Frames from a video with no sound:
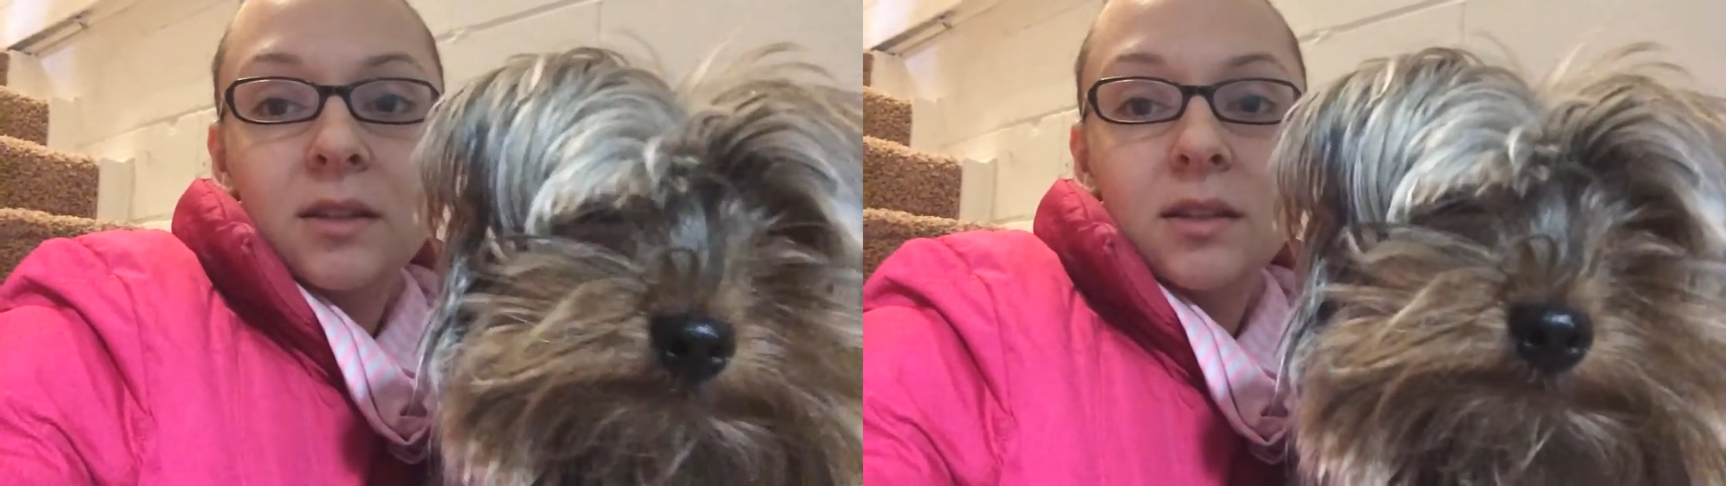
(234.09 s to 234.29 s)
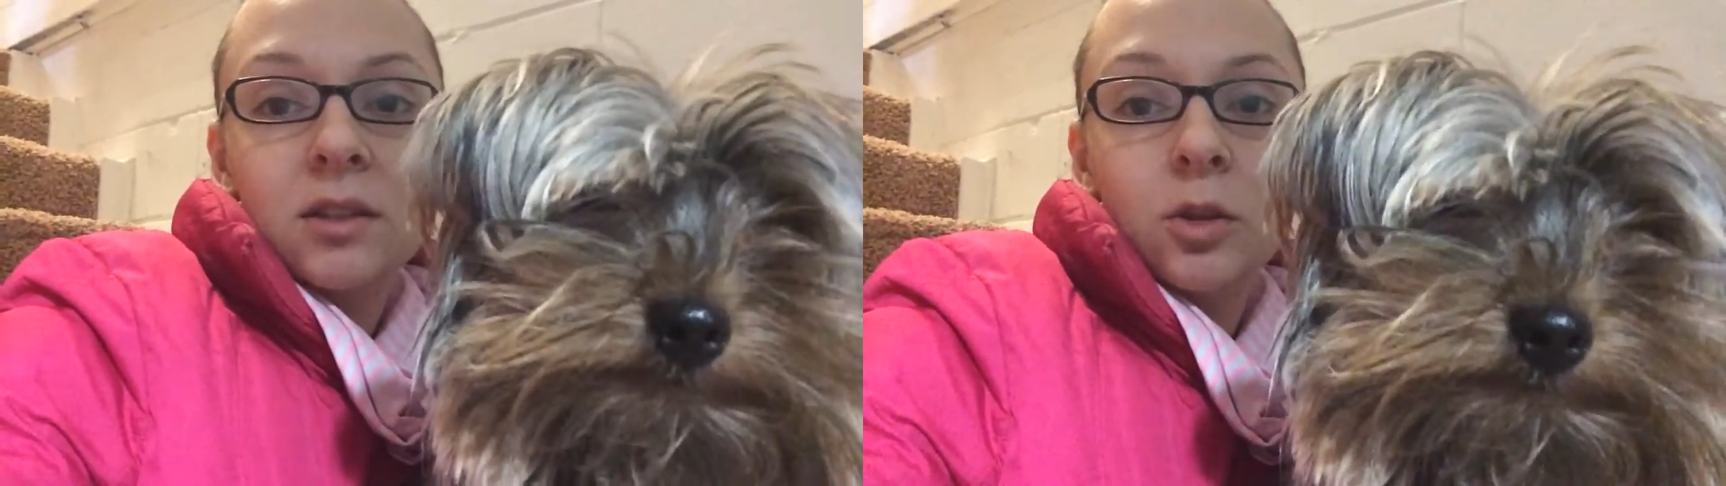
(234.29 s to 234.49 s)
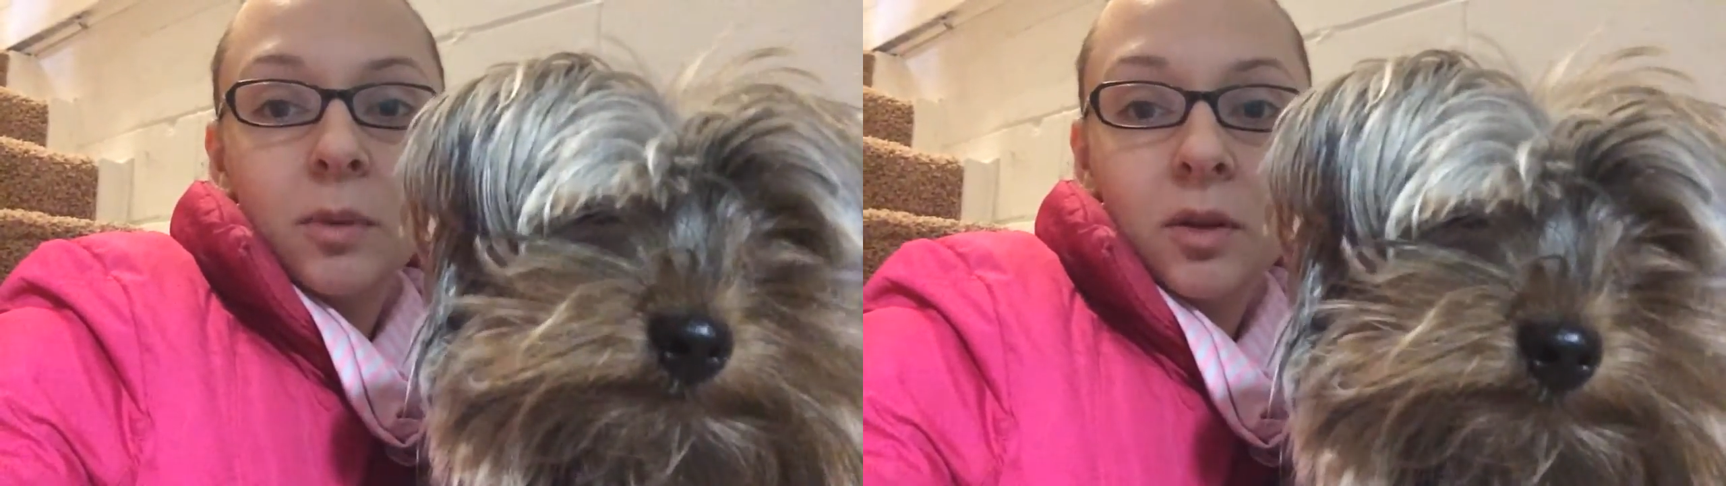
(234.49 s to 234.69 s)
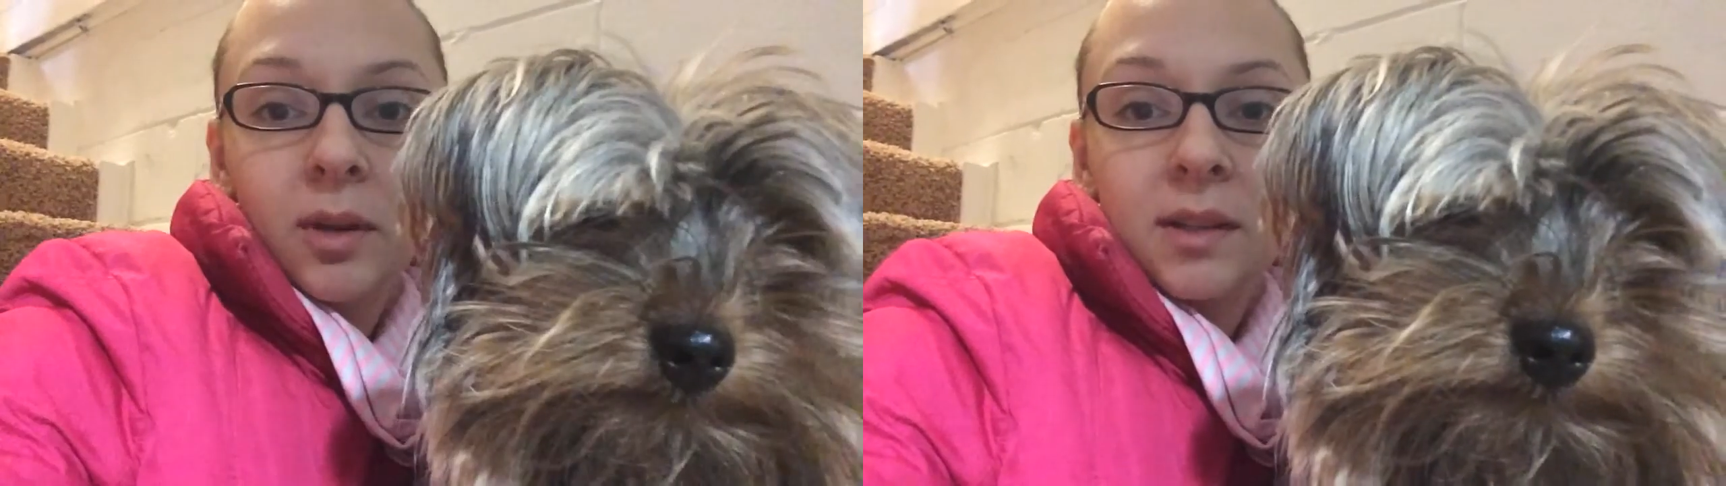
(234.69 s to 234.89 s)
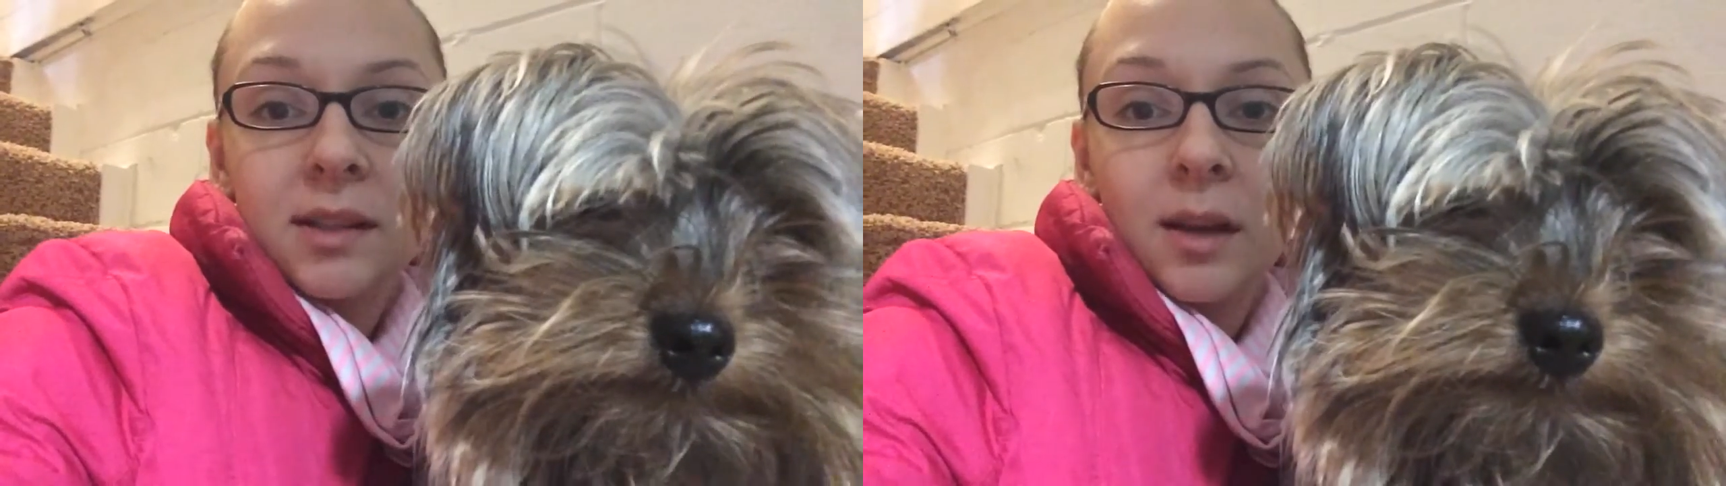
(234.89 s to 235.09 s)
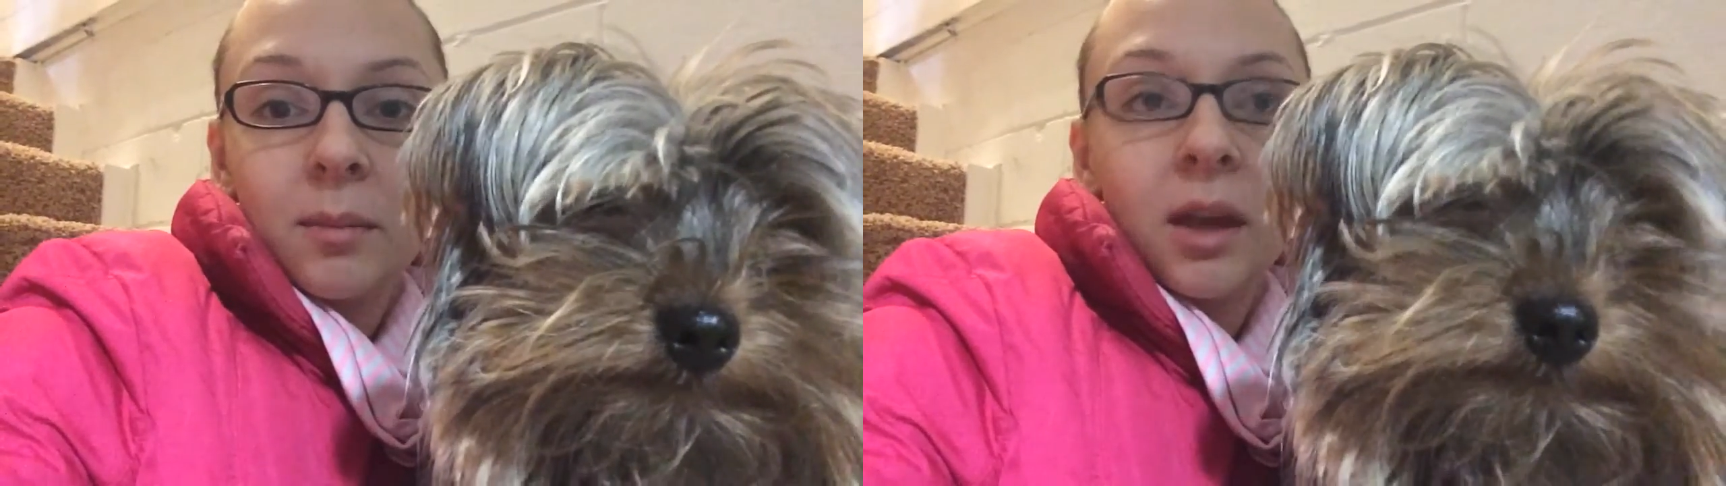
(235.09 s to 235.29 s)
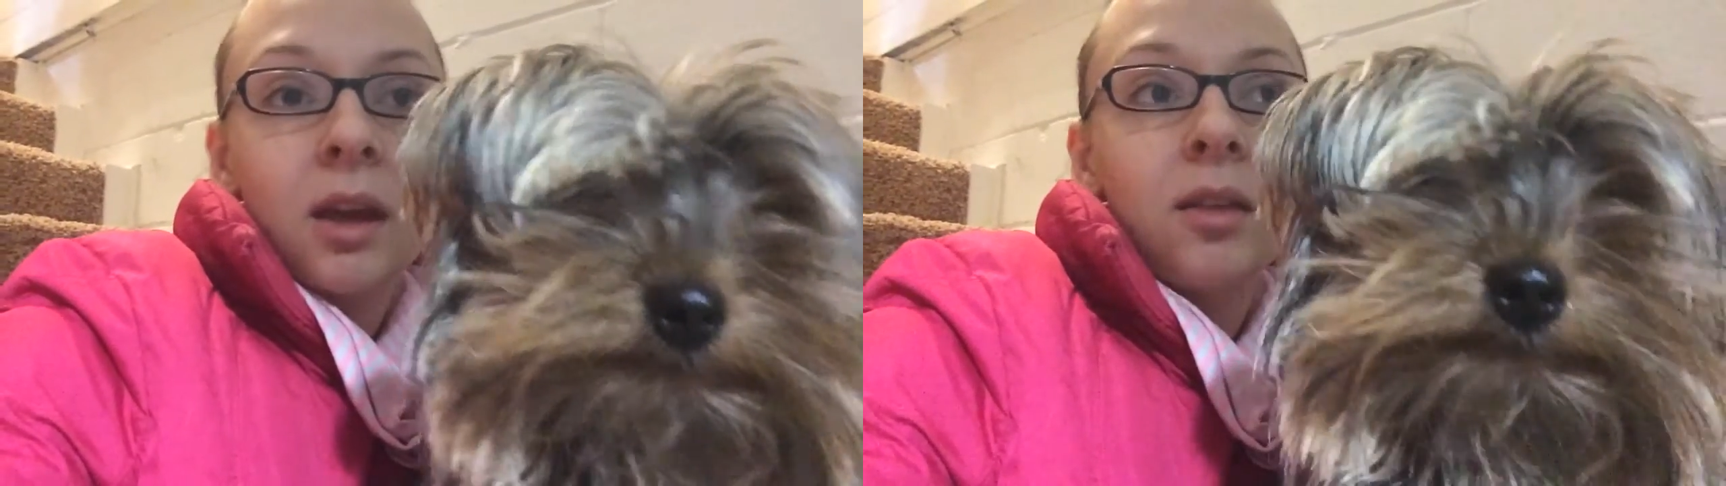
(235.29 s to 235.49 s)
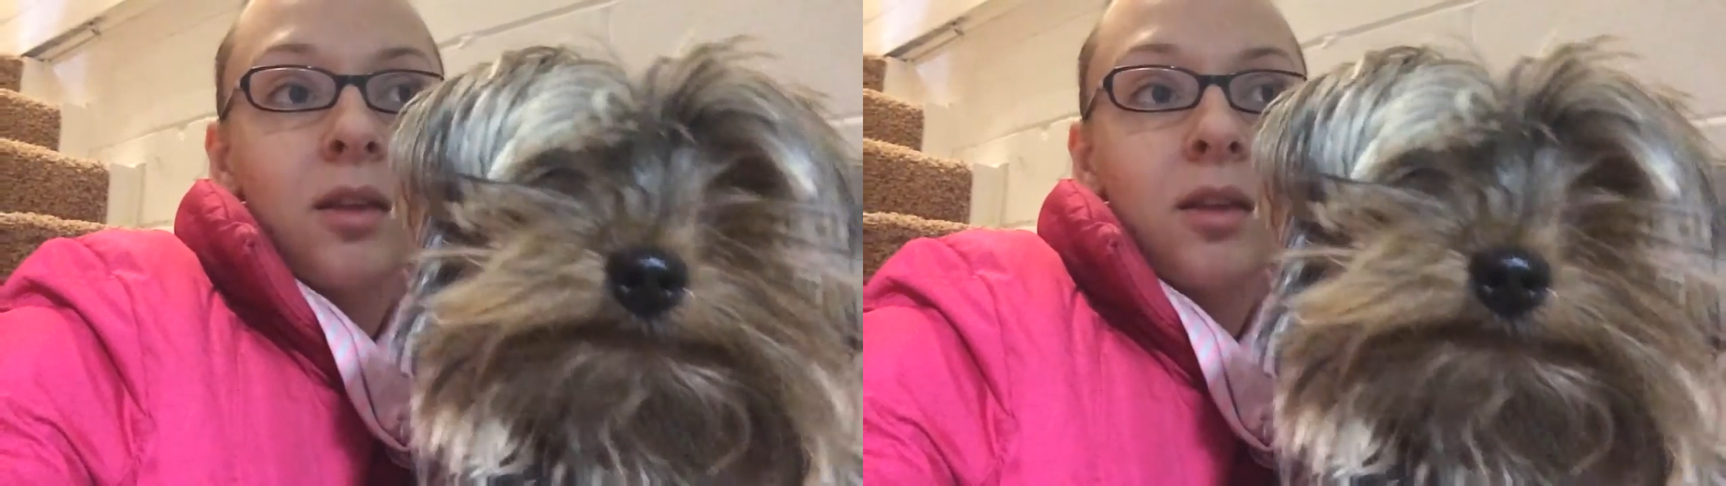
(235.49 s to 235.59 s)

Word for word: stupid noises at me.